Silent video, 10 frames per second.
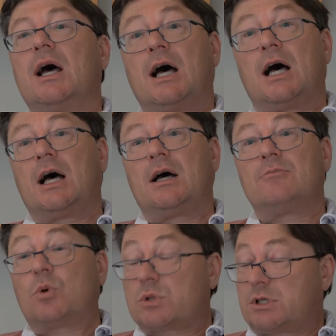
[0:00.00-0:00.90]

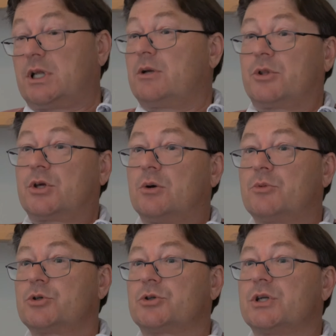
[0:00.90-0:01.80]
Also dealing with
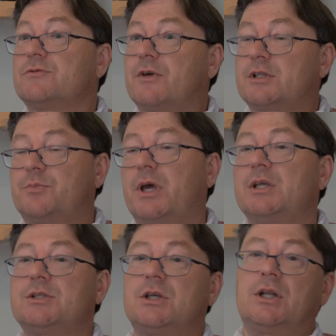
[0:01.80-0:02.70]
commentaries,
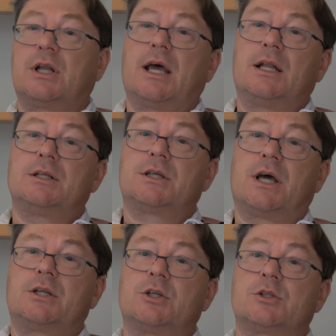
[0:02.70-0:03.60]
Vespasian and
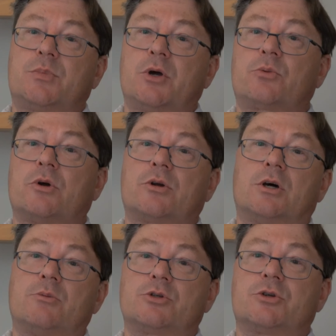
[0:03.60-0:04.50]
Titus both wrote
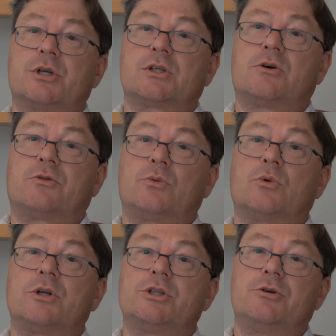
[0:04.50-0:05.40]
commentaries of the
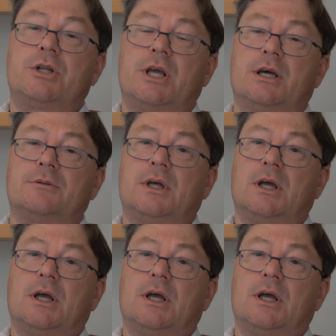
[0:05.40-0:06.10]
war in Judea.